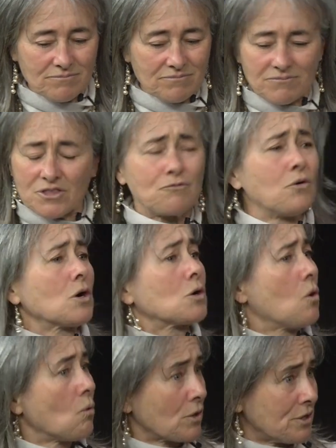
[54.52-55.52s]
the four
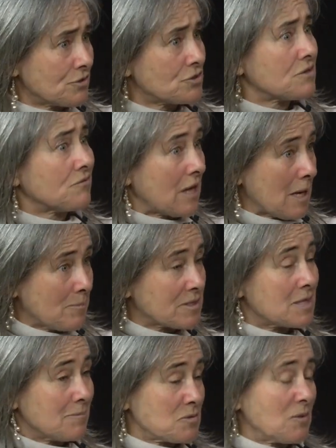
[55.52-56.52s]
corners of
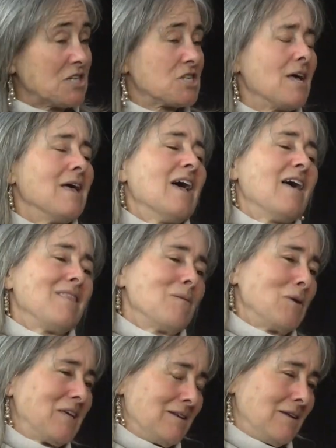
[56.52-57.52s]
Campus Ipswich, and then
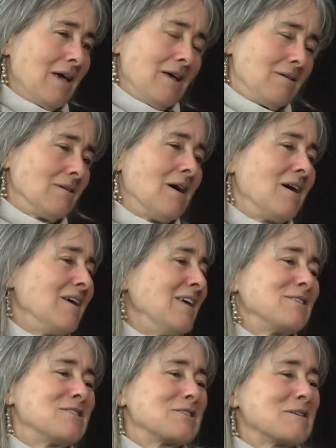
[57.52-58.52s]
we can get
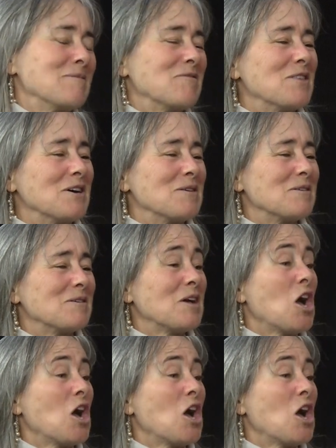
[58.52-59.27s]
into some of the